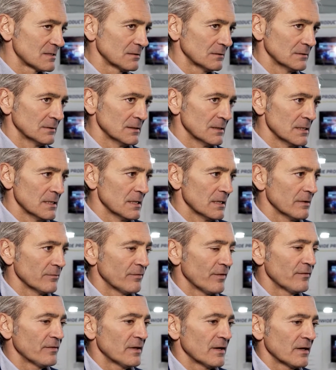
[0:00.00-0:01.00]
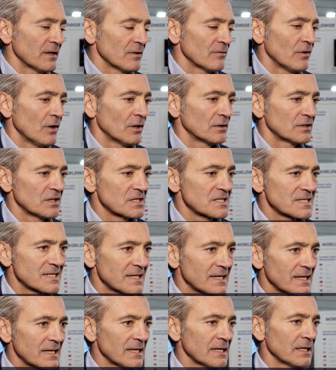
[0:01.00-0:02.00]
1500 volt is
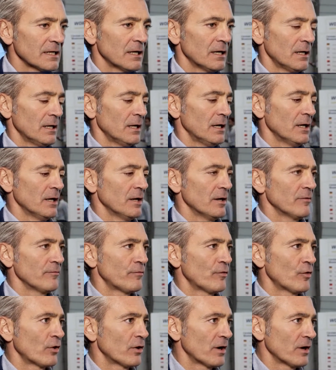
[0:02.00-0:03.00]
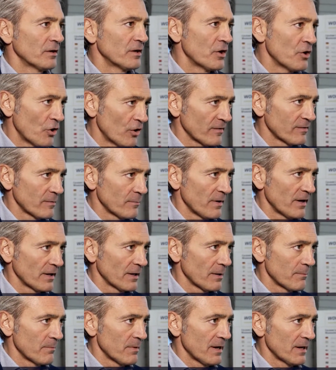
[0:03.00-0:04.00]
key for the North
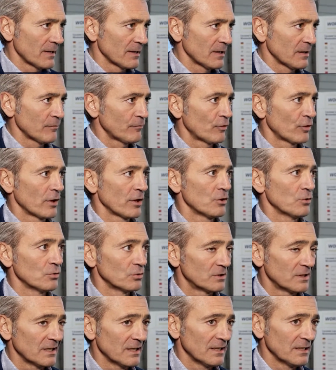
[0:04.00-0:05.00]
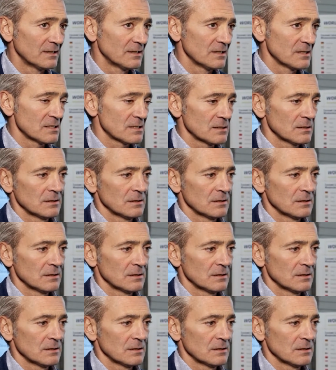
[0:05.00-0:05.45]
American market, for the utilities.